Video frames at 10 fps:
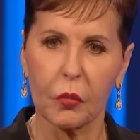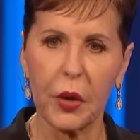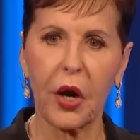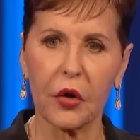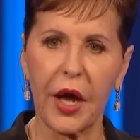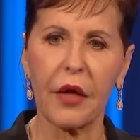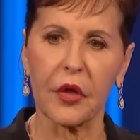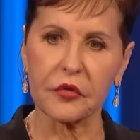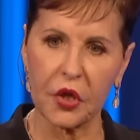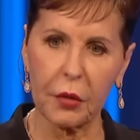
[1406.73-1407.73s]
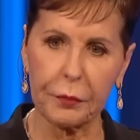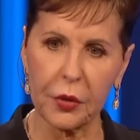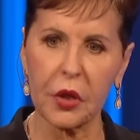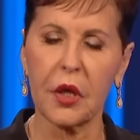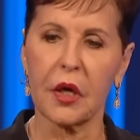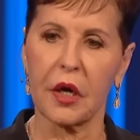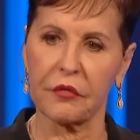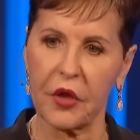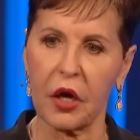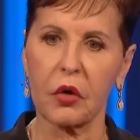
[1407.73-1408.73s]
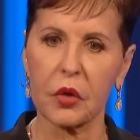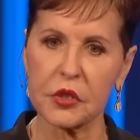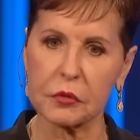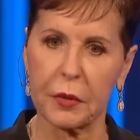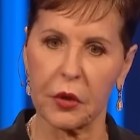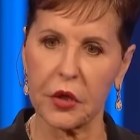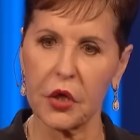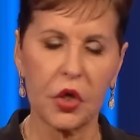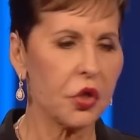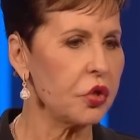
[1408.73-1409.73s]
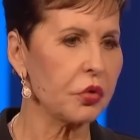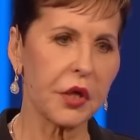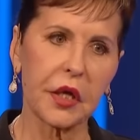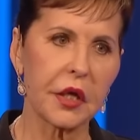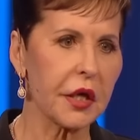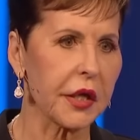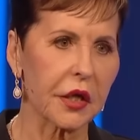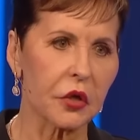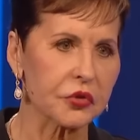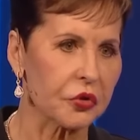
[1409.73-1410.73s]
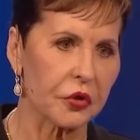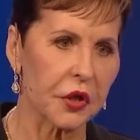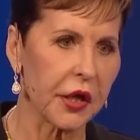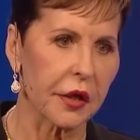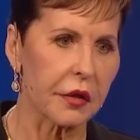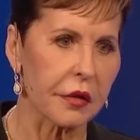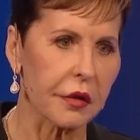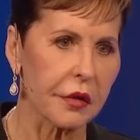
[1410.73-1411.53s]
We are now the temple of the Holy Spirit. You can't get any closer than that.